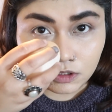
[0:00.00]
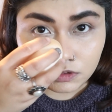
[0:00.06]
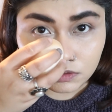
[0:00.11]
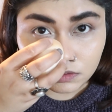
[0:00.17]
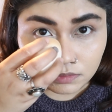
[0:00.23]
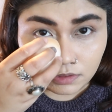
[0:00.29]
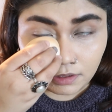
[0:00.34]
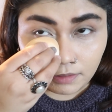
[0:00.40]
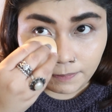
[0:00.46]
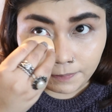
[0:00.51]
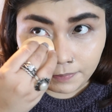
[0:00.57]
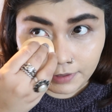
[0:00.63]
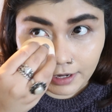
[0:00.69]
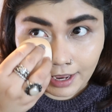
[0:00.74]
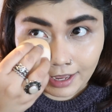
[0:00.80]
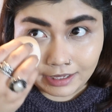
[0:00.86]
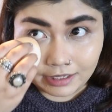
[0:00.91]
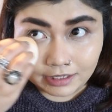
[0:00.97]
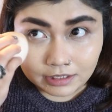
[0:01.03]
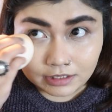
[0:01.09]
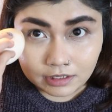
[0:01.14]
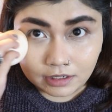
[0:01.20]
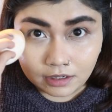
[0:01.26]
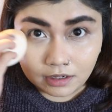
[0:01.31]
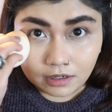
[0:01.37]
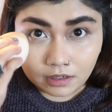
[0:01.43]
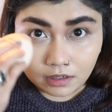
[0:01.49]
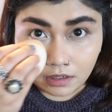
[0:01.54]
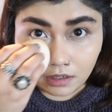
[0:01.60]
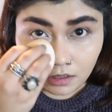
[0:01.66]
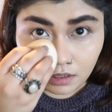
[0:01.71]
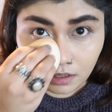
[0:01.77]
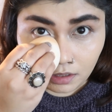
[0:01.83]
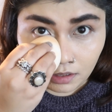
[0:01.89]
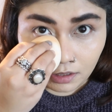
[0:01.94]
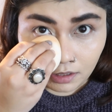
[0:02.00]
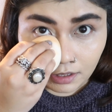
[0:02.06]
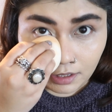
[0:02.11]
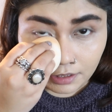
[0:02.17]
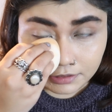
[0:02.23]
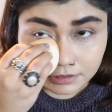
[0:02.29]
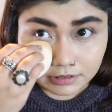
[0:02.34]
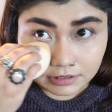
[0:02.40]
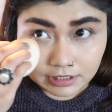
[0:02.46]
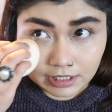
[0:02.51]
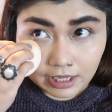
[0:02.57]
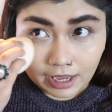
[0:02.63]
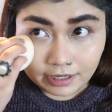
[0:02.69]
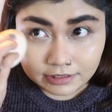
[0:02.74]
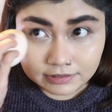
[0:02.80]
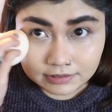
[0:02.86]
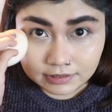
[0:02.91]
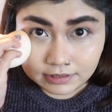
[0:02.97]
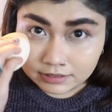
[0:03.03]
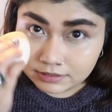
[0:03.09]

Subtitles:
to apply it under the eyes, the